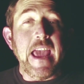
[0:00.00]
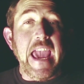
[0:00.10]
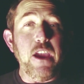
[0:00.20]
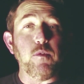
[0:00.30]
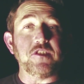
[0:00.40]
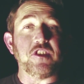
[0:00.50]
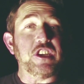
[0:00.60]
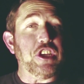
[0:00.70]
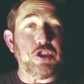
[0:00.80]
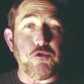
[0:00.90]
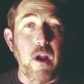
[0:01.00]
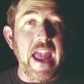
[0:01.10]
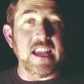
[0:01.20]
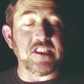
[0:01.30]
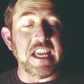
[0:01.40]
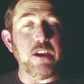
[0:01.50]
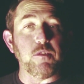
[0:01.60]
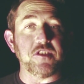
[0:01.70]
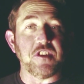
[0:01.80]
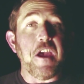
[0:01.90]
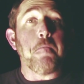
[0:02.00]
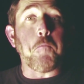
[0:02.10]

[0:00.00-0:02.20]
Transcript: He was distressed. He was